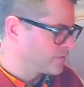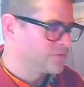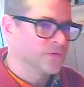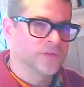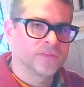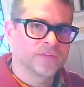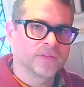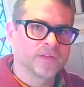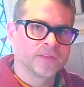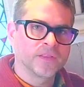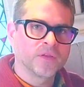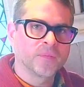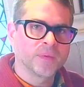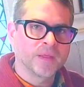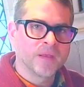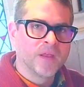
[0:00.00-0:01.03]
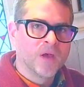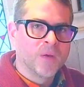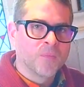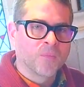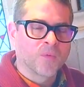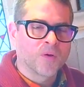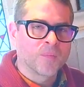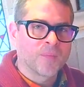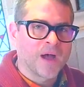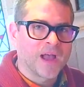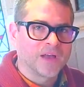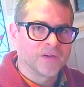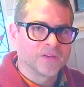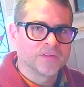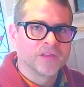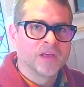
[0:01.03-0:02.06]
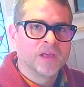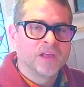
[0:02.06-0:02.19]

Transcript: So it's a little bit more mild.